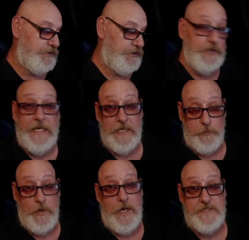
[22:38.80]
to get a
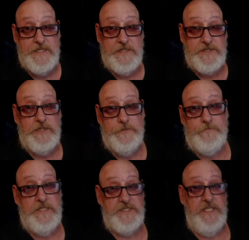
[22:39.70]
processor,
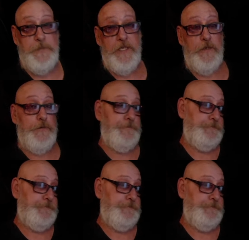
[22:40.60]
a CPU.